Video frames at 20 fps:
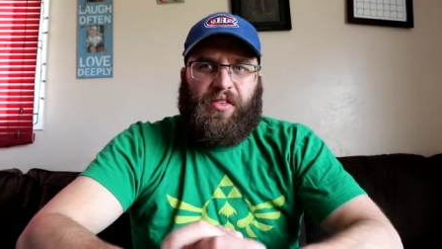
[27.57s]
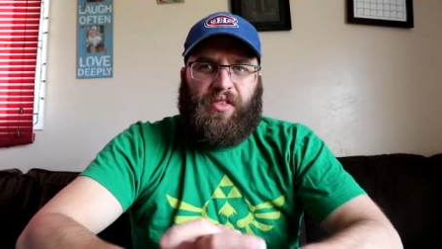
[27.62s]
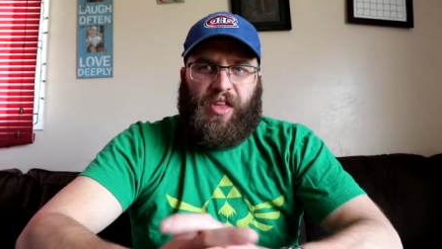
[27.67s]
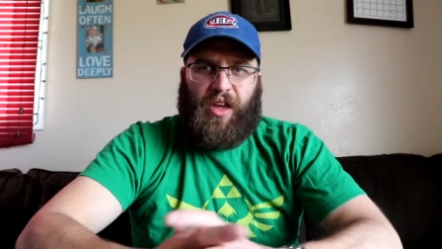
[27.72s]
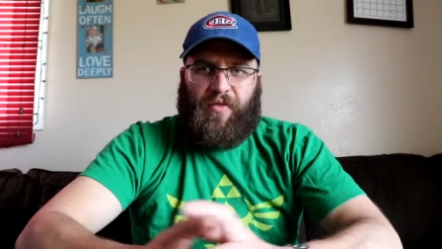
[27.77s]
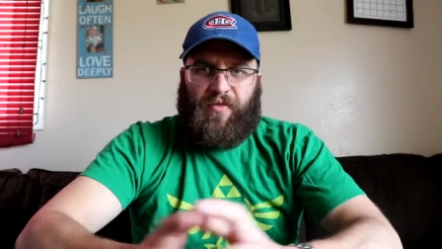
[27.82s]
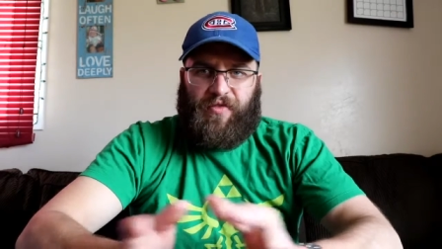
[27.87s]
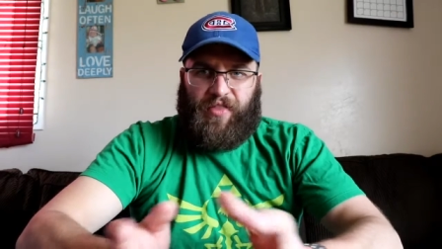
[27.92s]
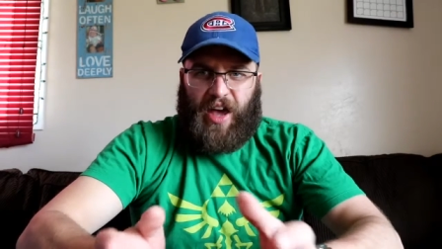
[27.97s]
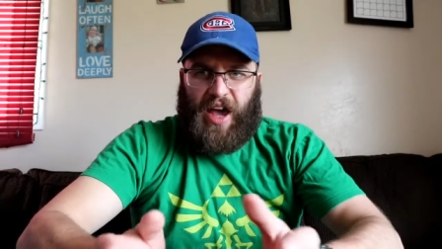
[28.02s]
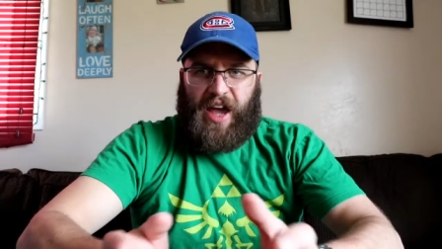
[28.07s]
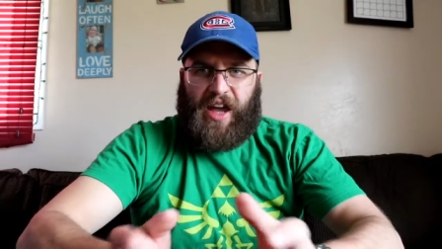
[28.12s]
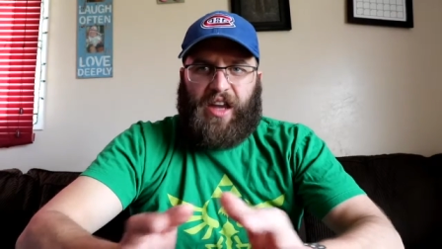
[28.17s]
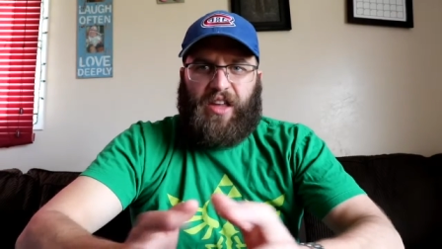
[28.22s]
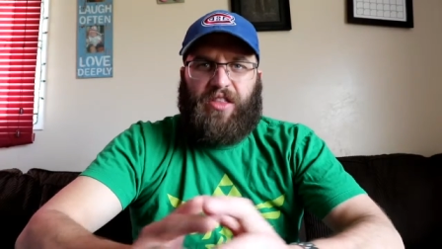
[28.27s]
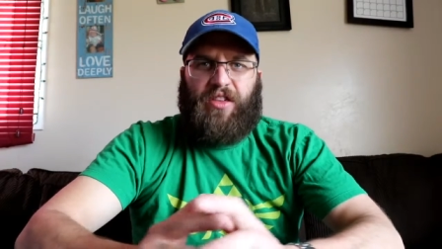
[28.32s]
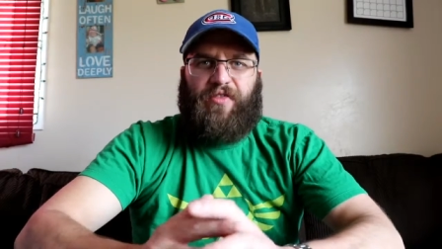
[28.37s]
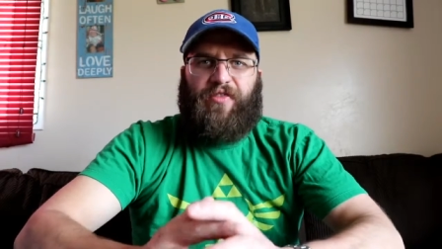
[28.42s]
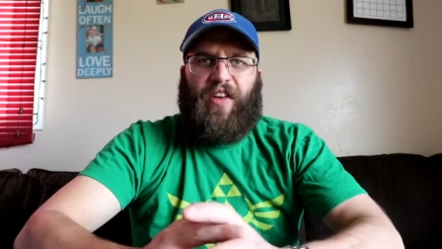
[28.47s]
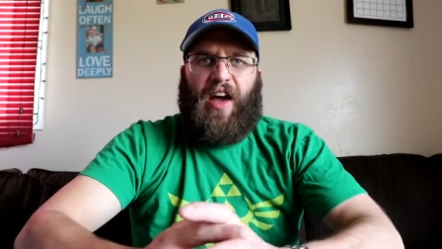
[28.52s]
them
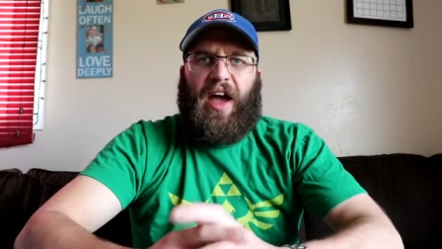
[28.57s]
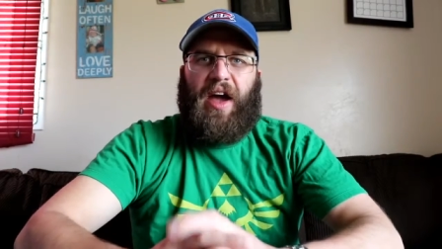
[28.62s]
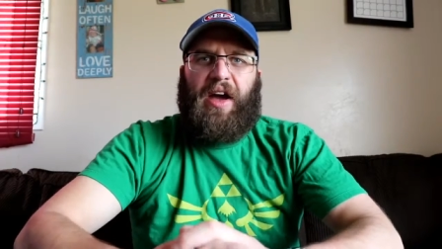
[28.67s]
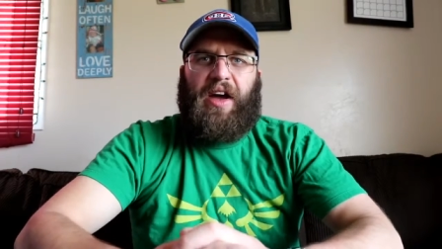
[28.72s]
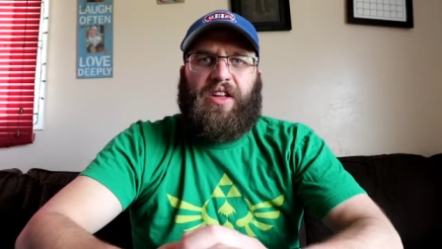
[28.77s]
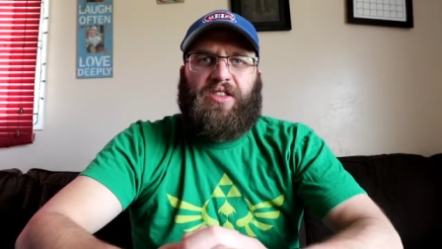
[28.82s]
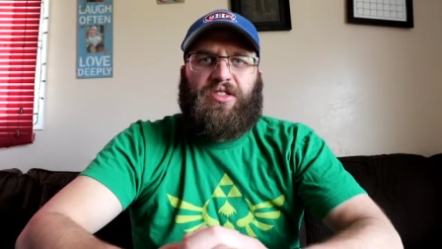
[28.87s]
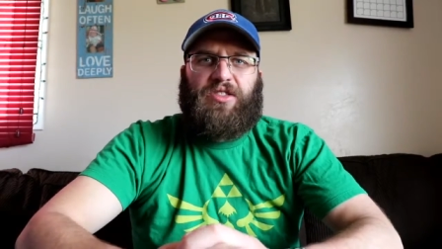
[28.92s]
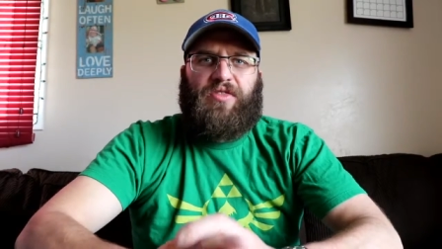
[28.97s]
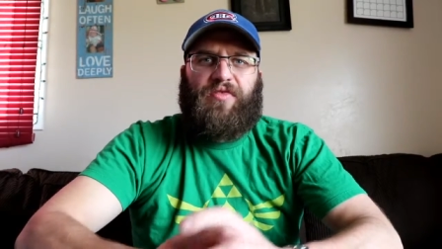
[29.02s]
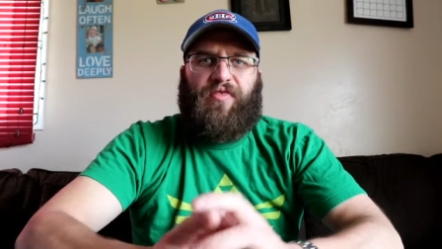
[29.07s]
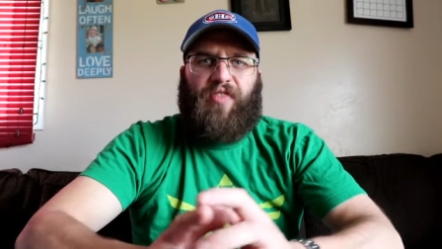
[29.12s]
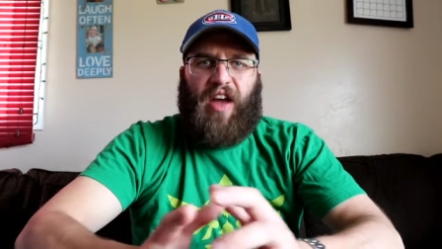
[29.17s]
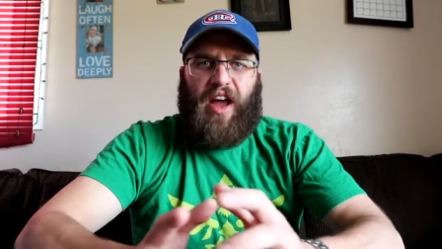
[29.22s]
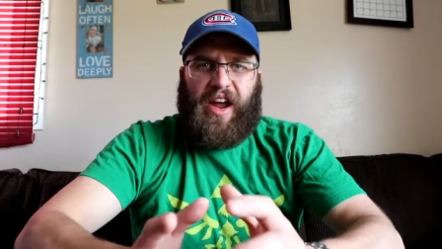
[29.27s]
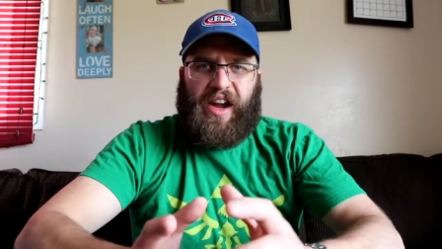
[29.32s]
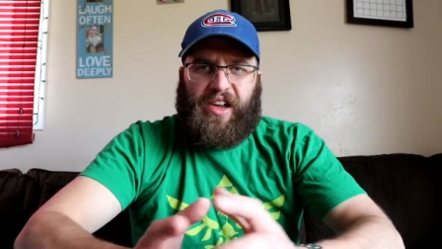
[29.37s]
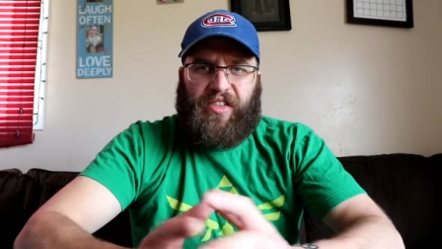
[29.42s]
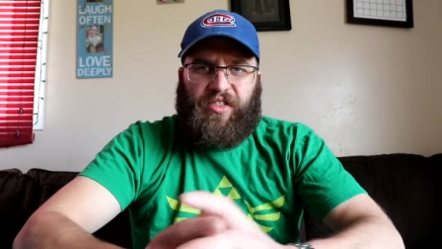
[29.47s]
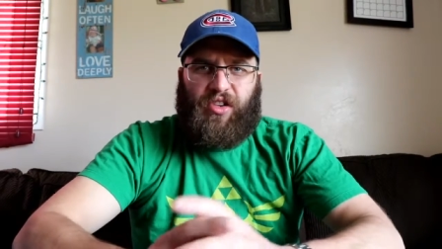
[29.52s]
thanking the fans and
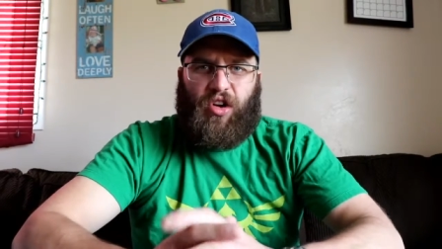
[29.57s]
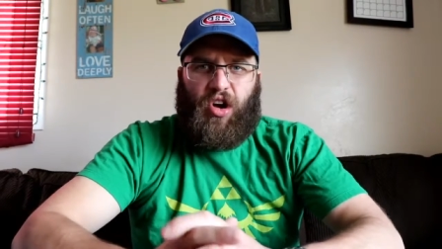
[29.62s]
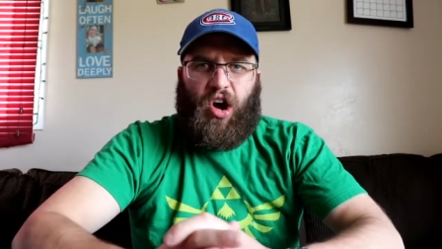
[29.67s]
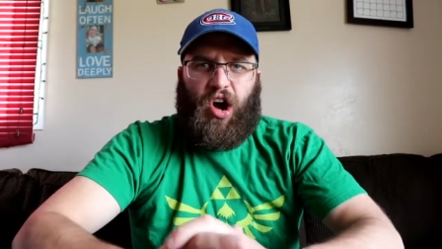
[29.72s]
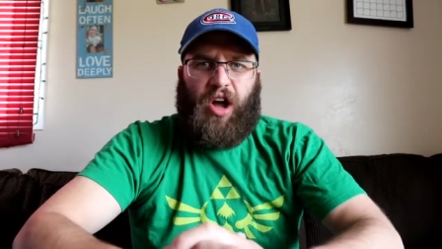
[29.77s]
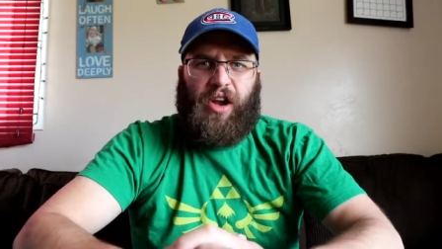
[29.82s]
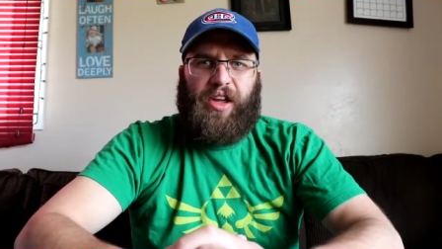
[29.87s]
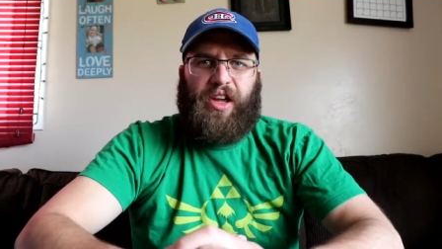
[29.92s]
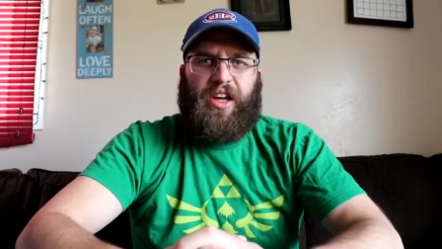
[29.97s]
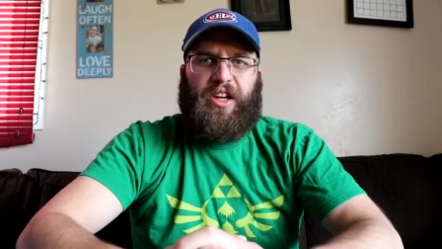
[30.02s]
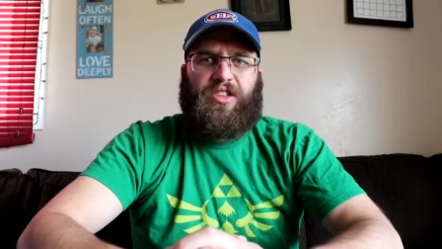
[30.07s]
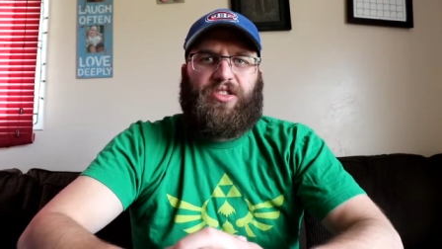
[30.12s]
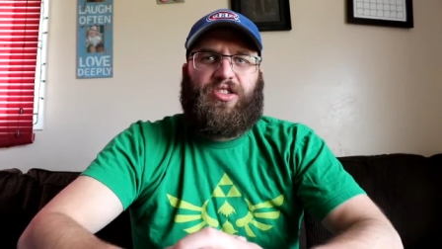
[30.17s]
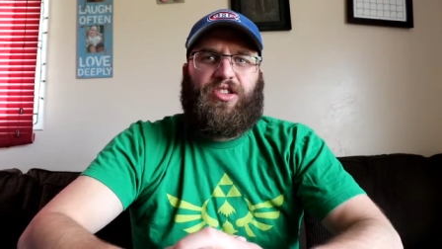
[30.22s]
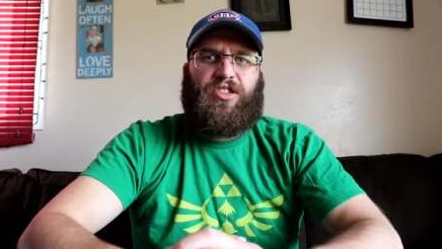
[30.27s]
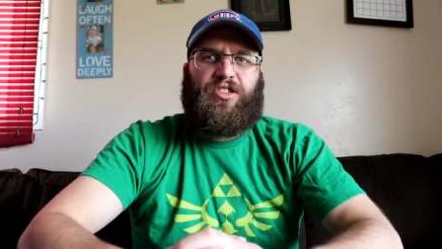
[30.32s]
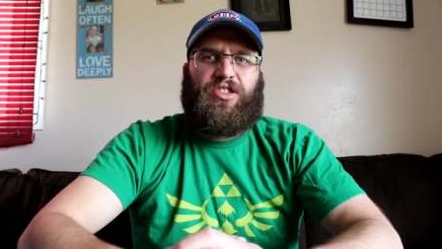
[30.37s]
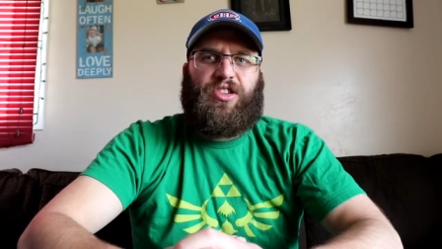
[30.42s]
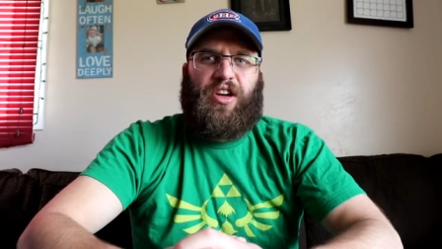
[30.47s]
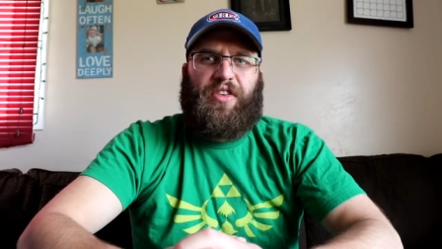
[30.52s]
thanking their audience
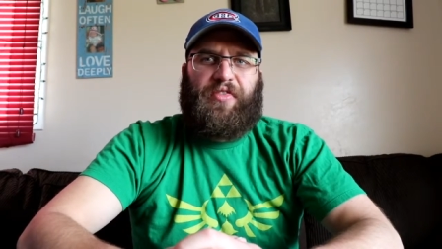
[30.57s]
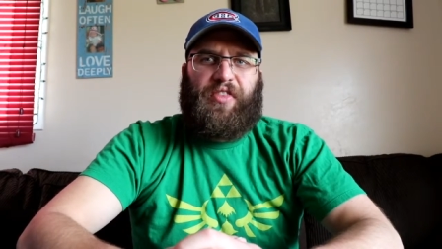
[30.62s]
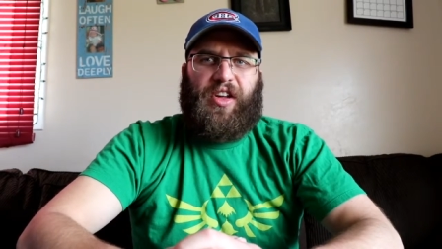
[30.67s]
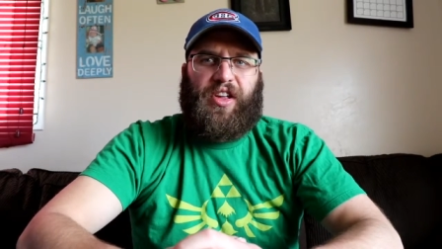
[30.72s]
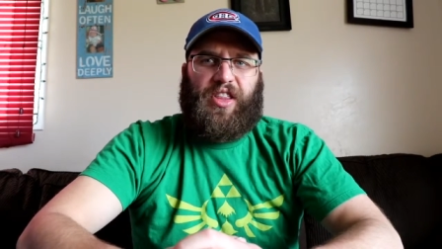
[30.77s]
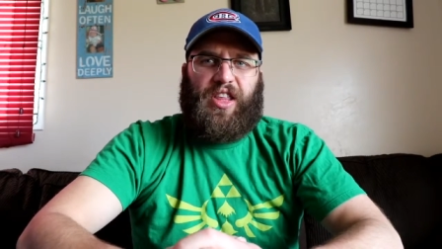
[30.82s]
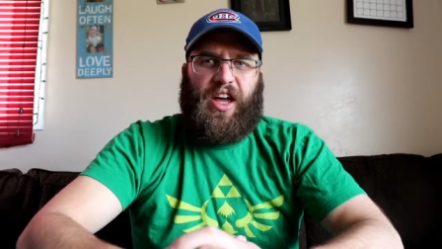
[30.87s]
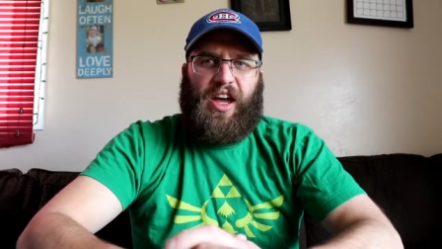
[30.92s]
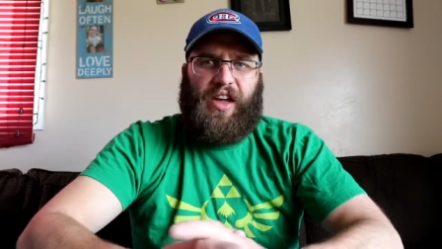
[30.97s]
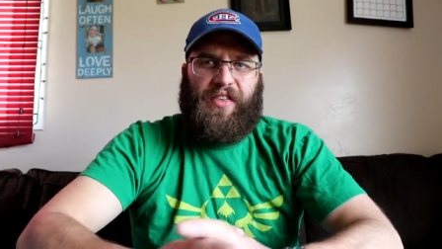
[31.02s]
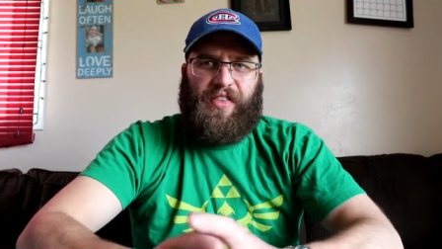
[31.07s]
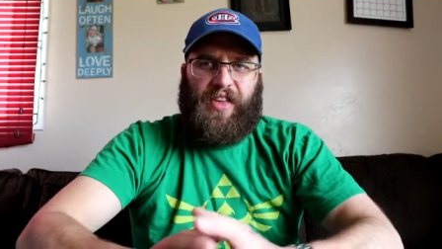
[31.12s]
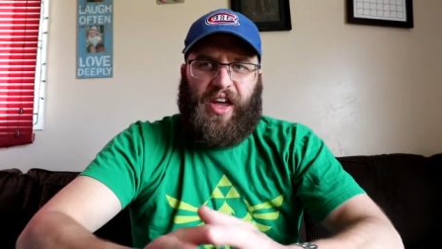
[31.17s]
and stuff like that.